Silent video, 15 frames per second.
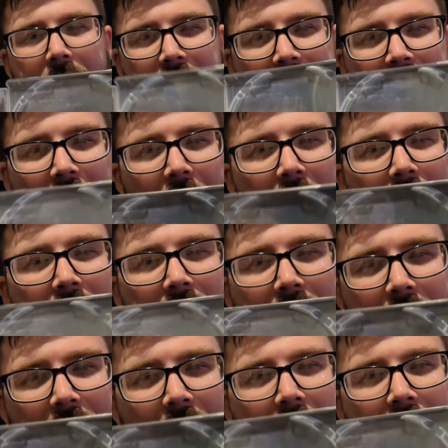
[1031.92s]
You don't
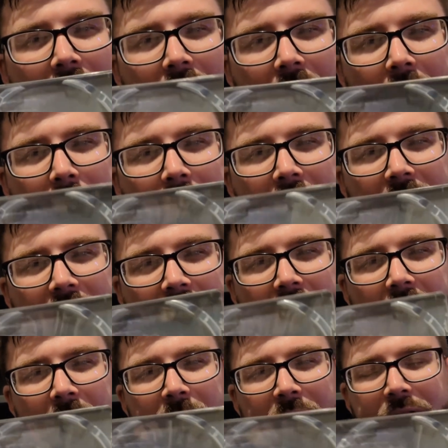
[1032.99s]
get a copy of the
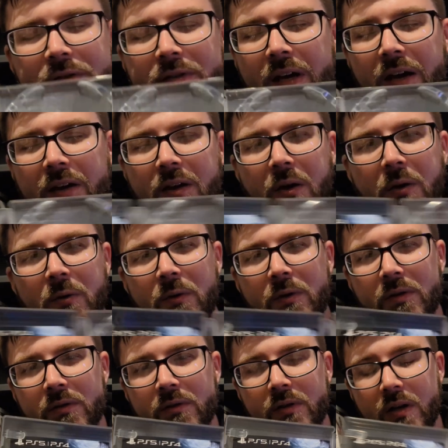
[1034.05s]
game, you just get a
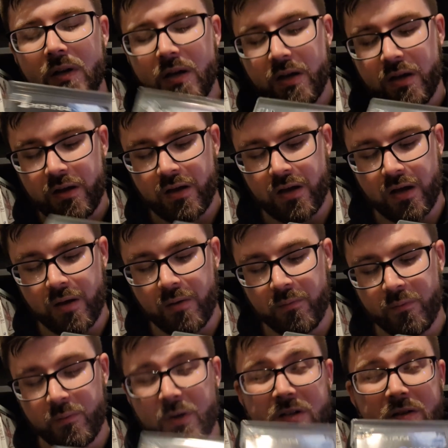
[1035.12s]
code,
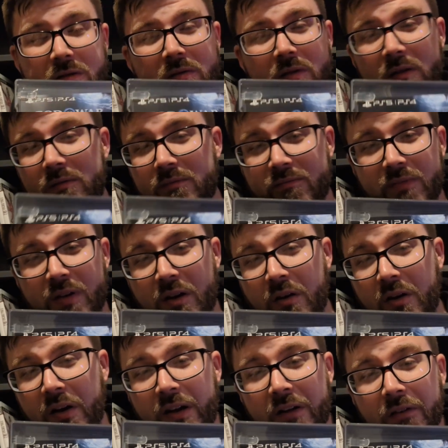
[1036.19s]
which, you
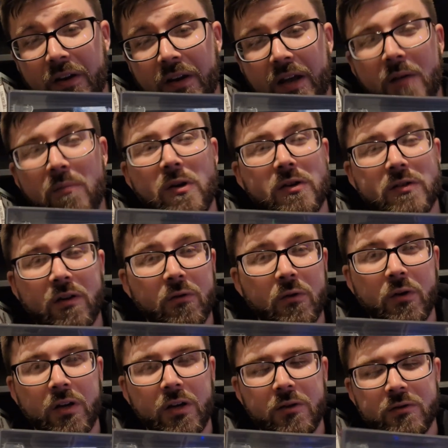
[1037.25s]
know, I'll leave on there because I've
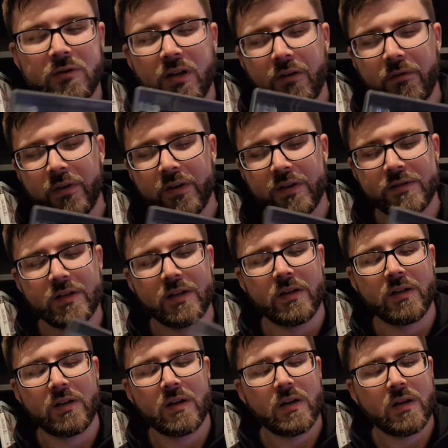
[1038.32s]
already used it obviously.
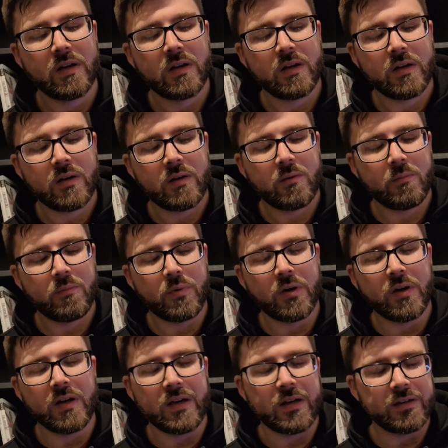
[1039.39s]

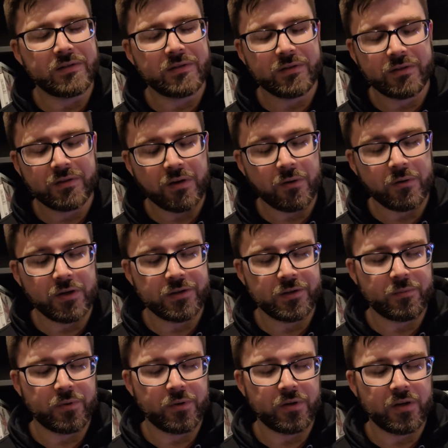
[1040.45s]
But it is so
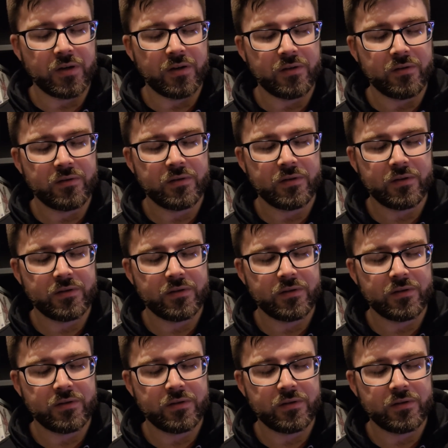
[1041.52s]
disappointing